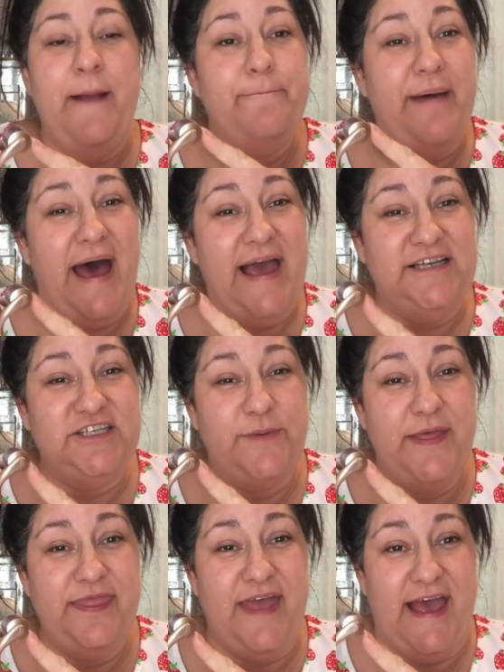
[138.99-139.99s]
By
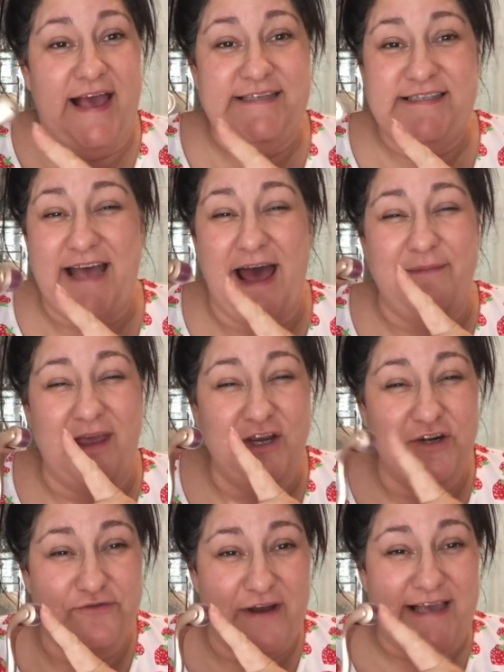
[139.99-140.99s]
doing this, I'm
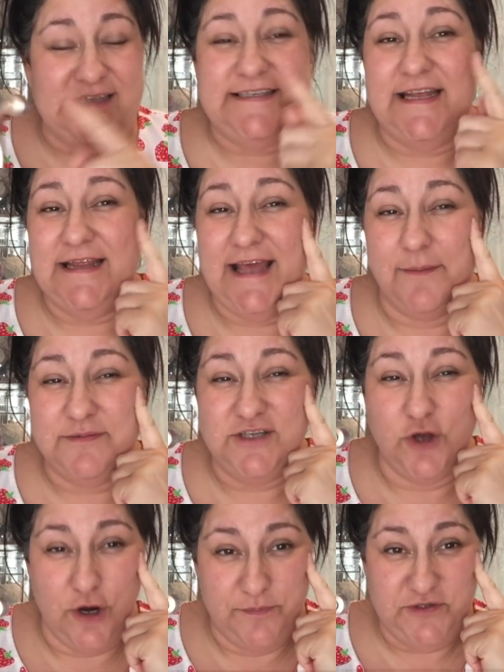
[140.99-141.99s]
increasing the
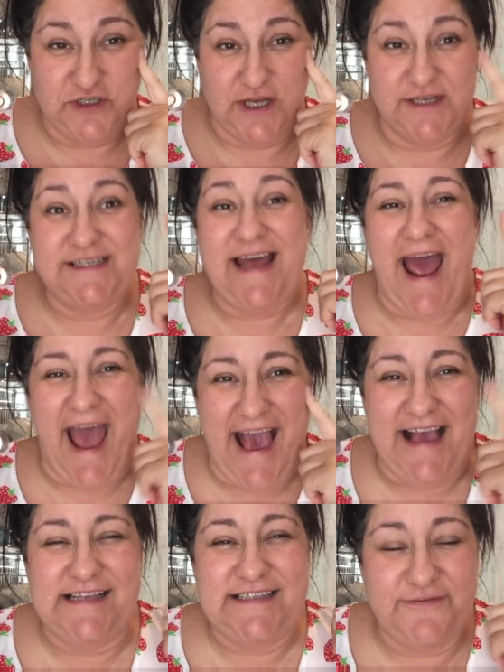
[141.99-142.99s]
absorption to
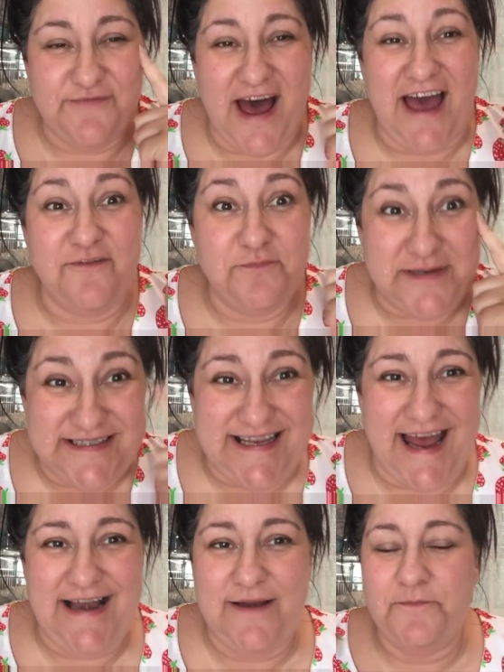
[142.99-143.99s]

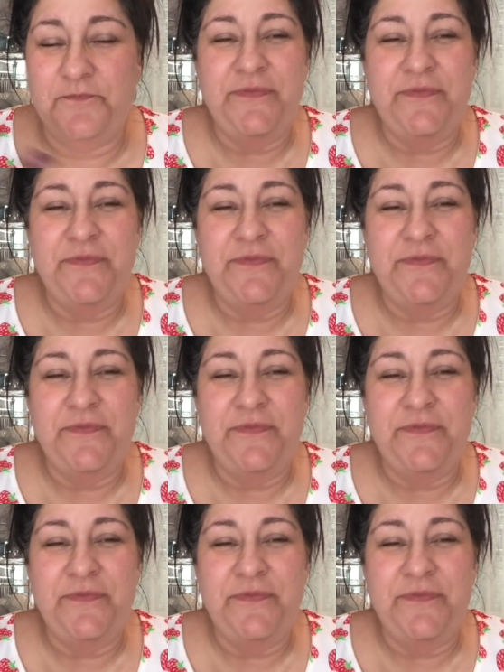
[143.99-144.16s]
85%.